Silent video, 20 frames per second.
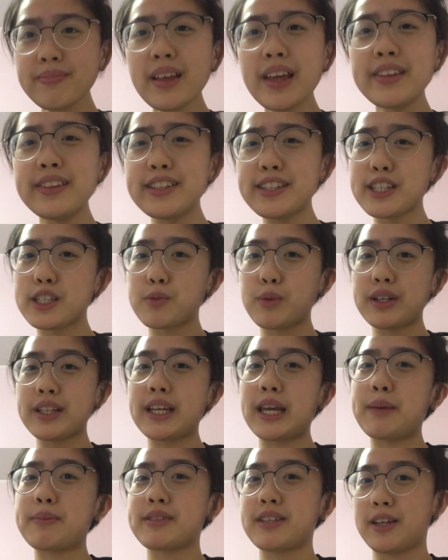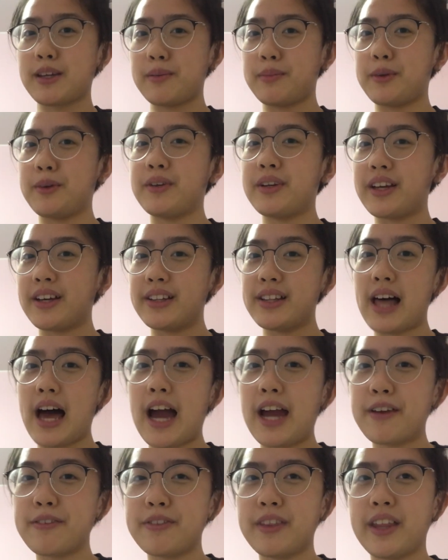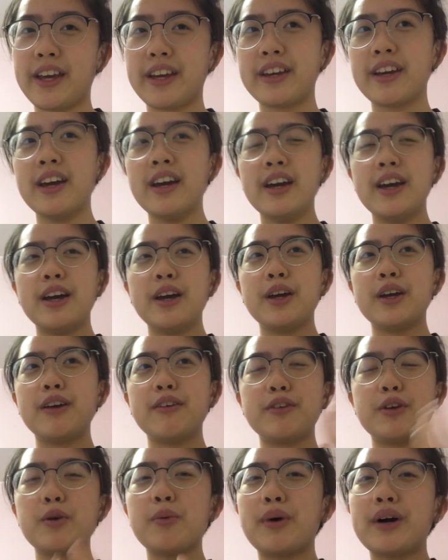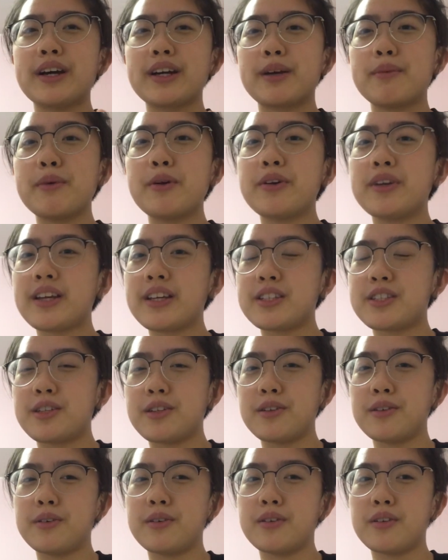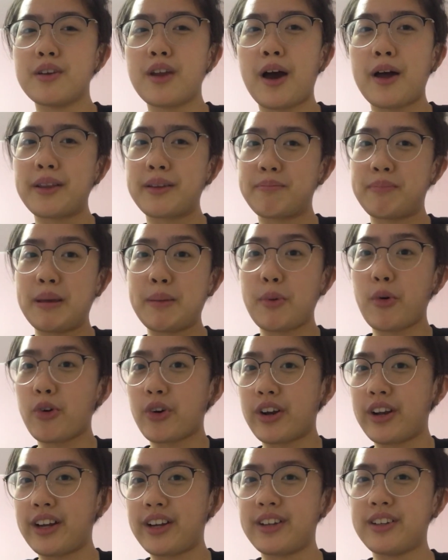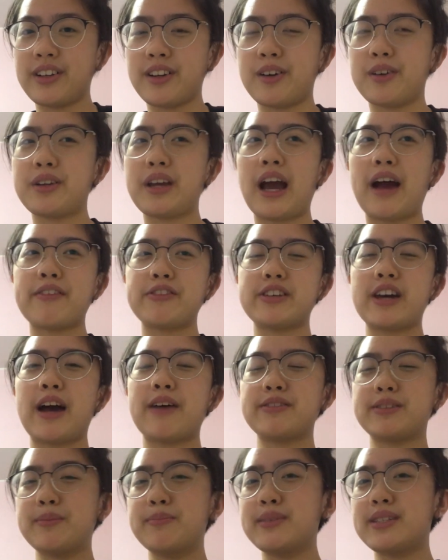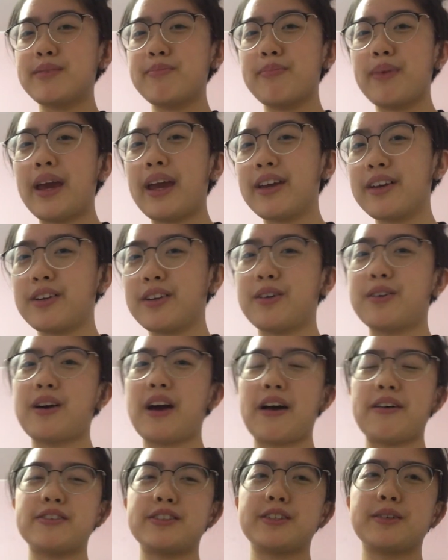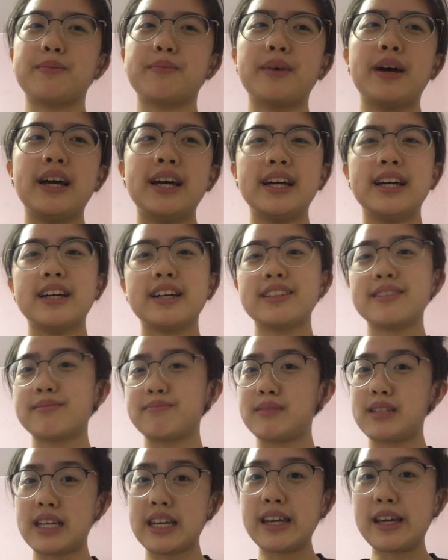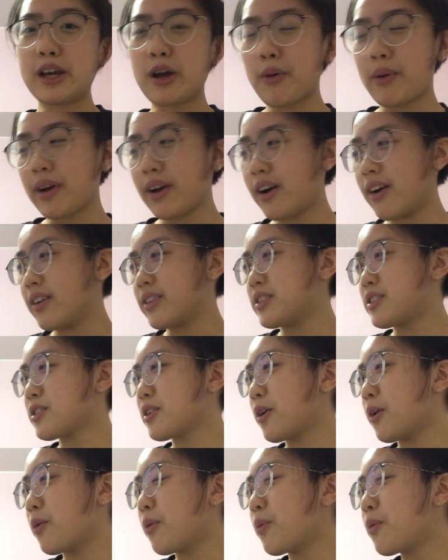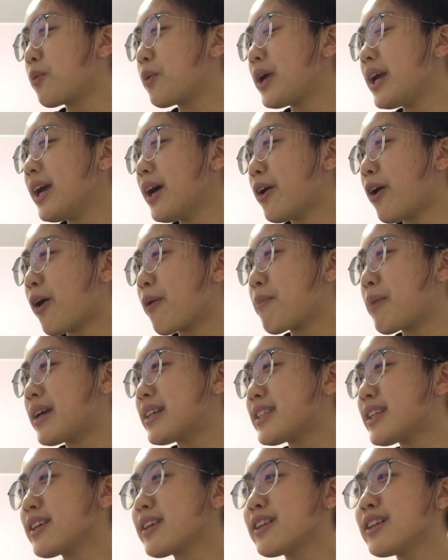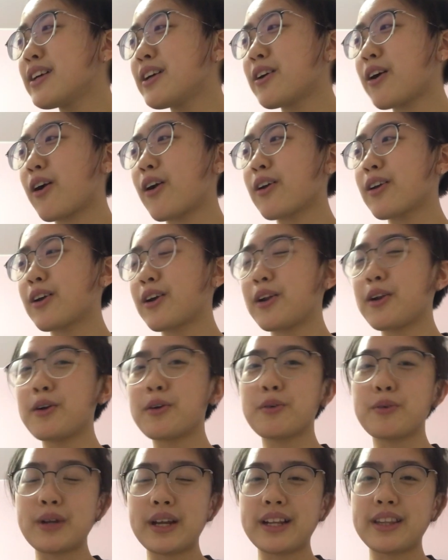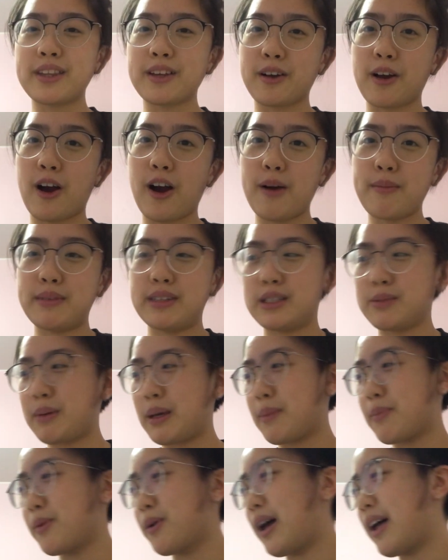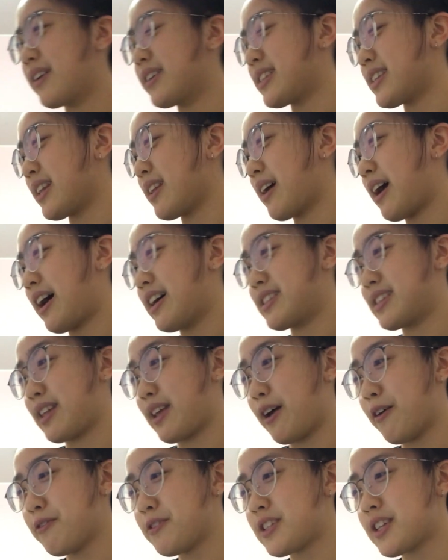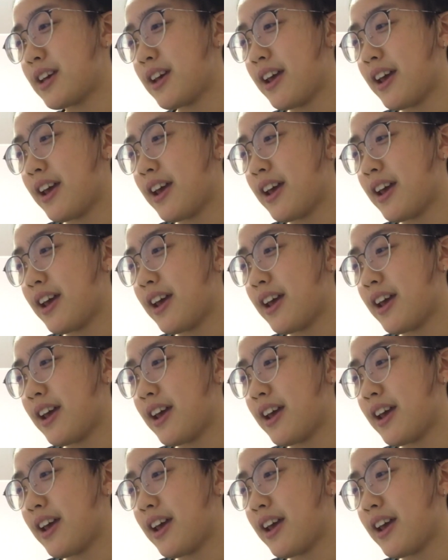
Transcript: this is what keeps the community alive. Like, if you want a community to not be boring, you have to have some debate. Have some tea going on. So we are basically gonna read the comments people has left.